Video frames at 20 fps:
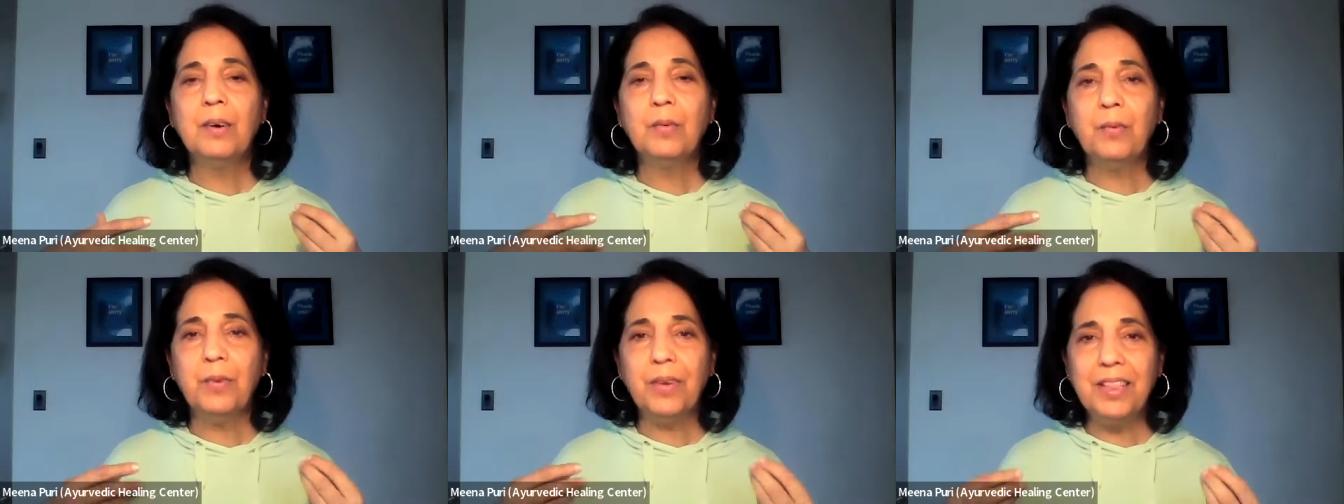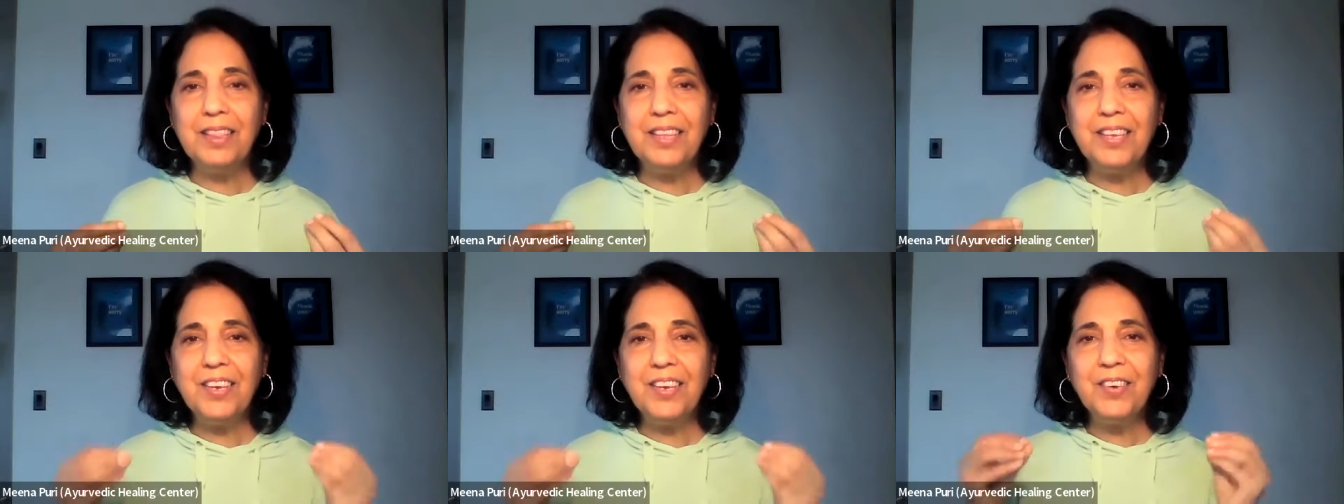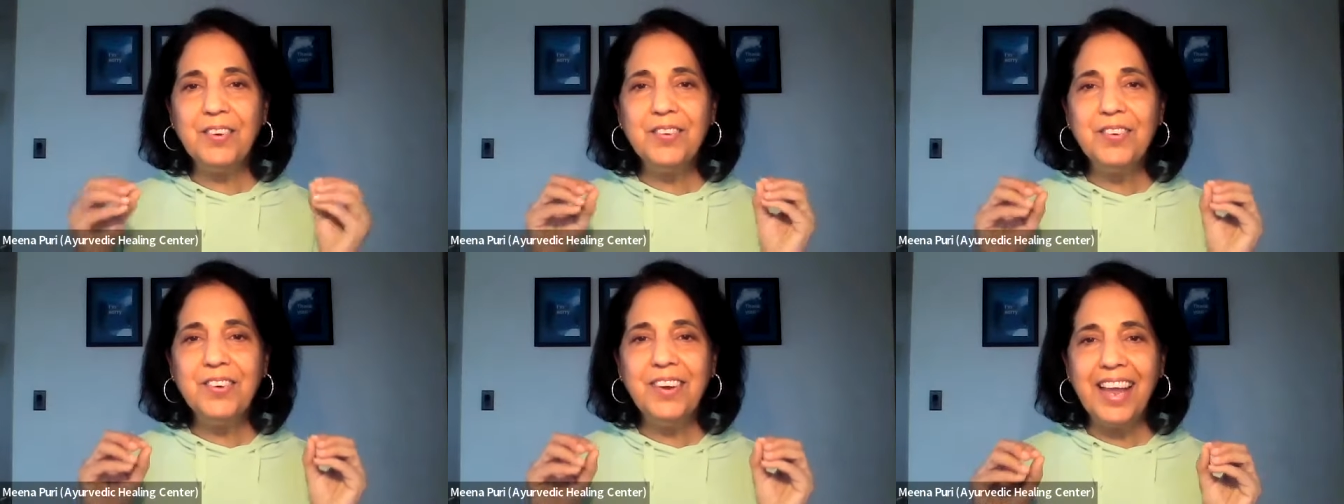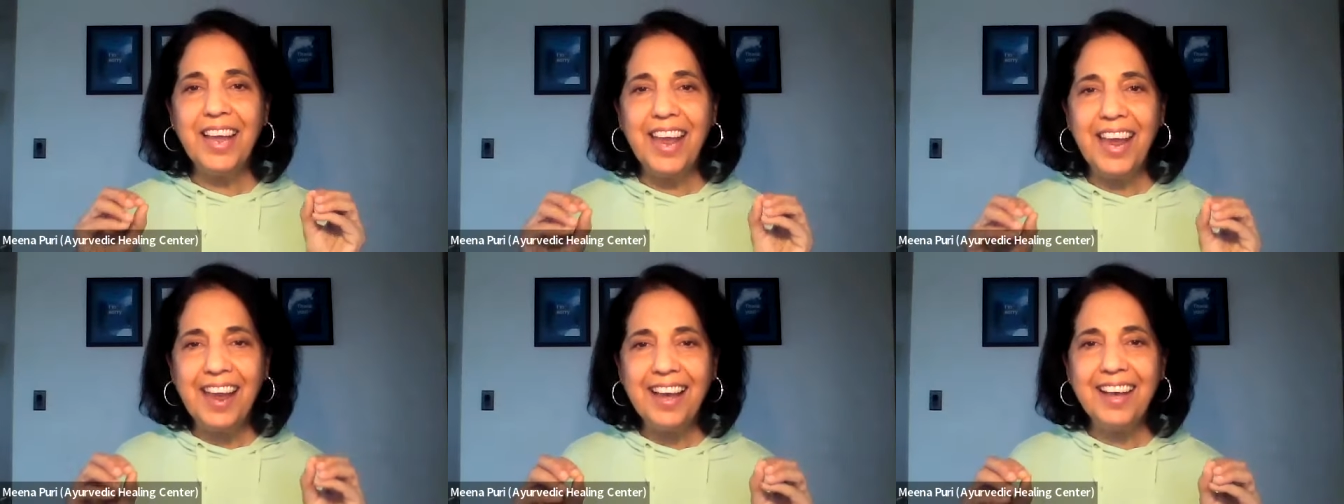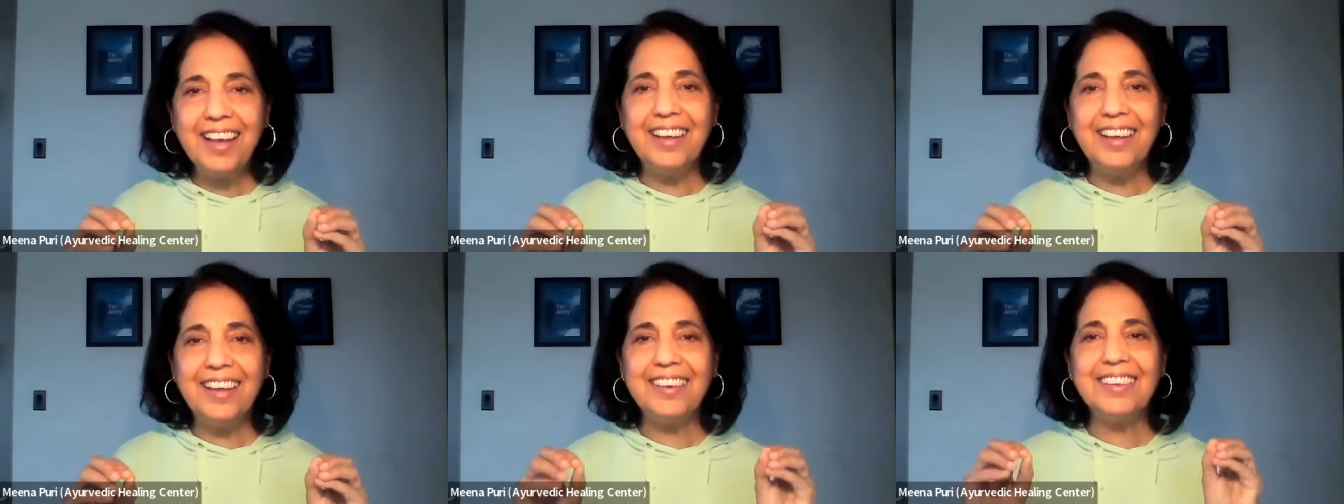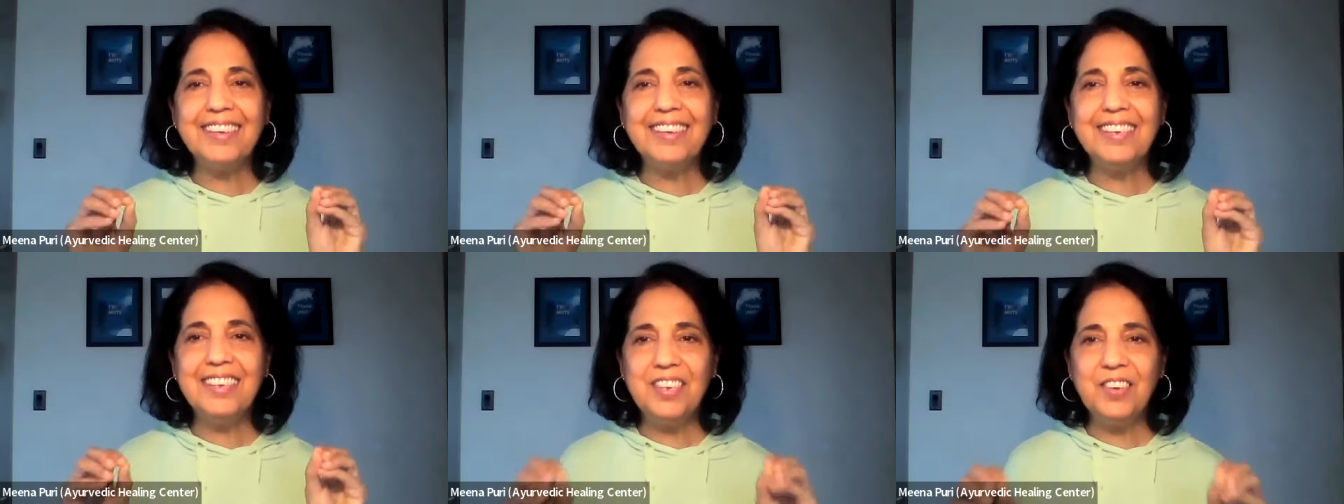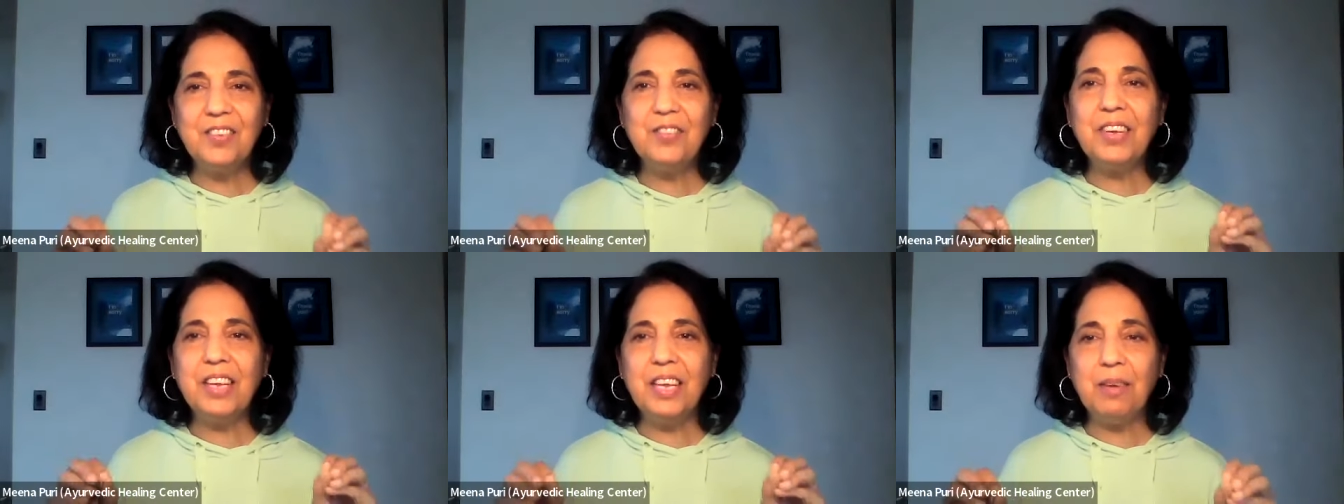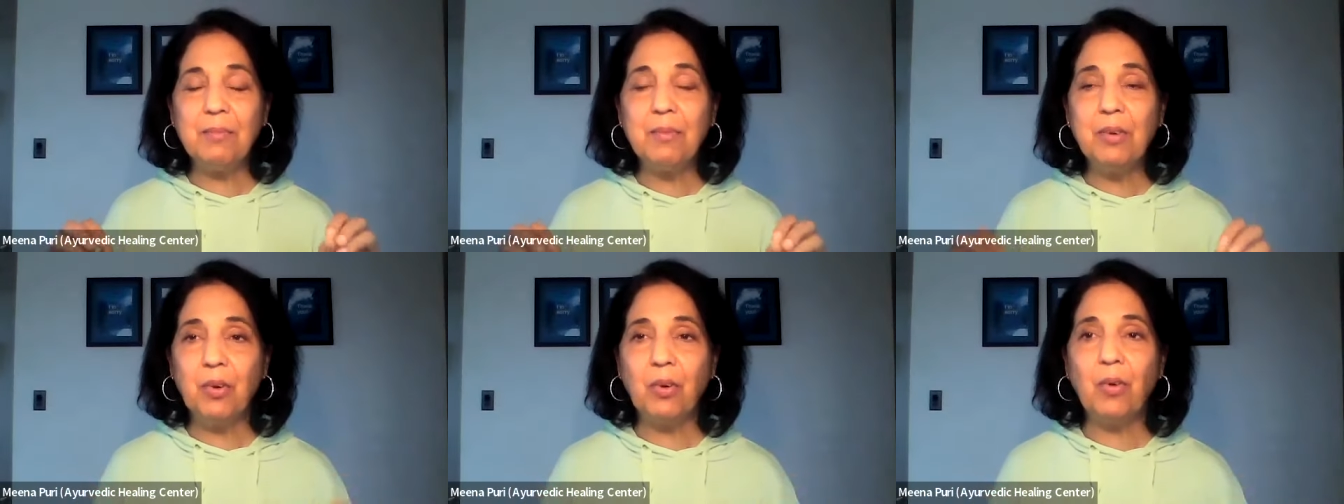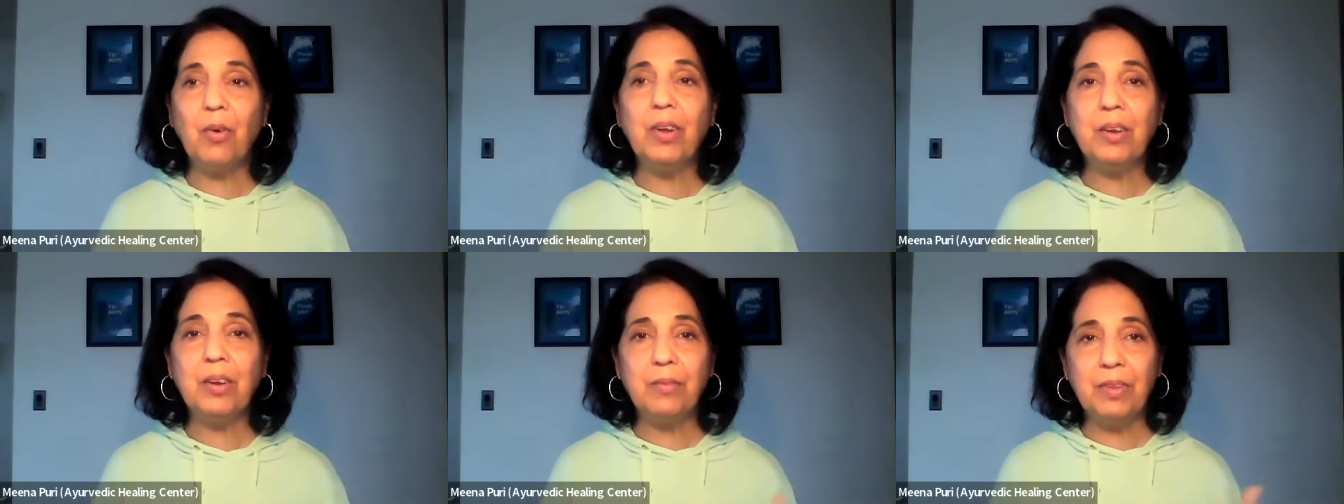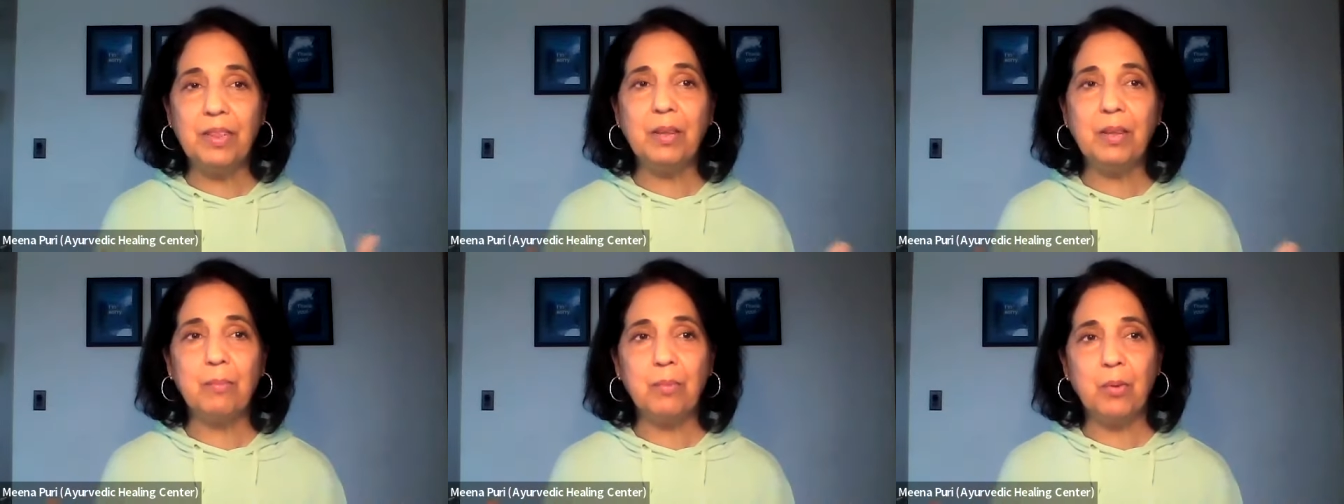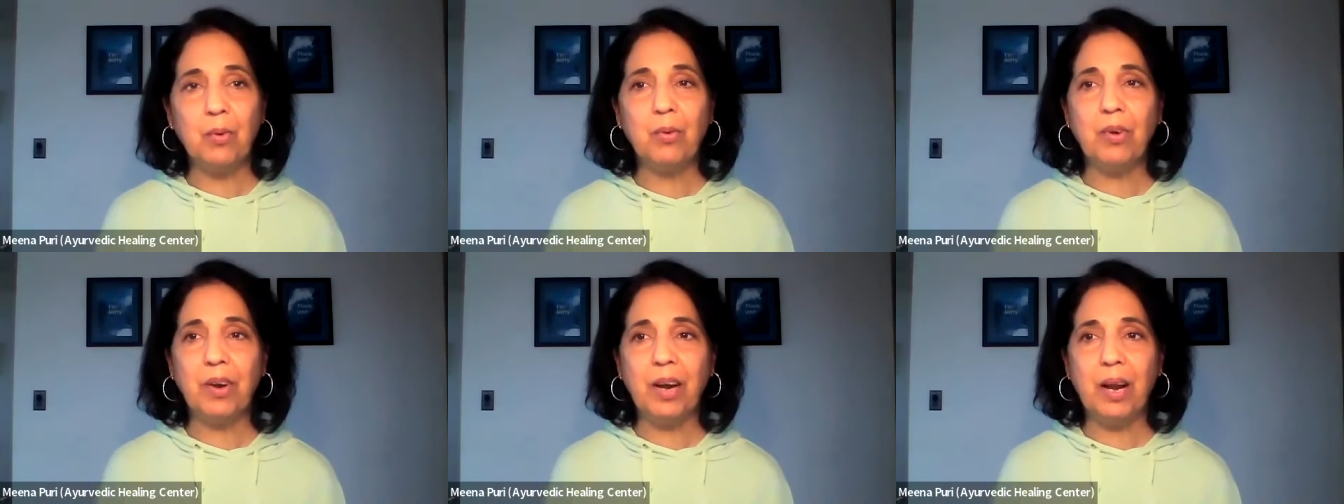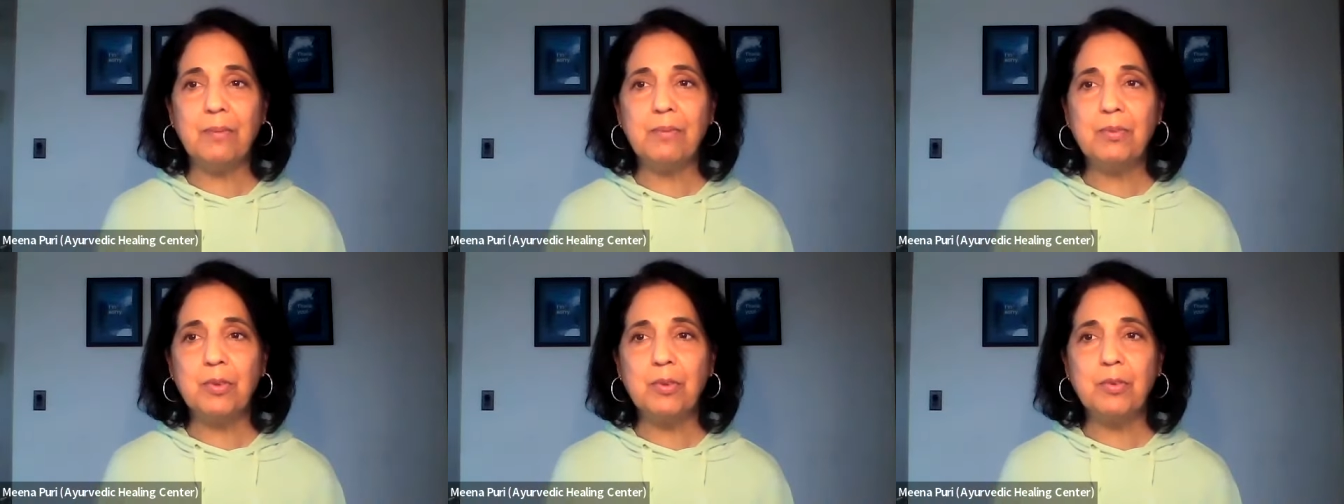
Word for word: with you and you keep growing with the program.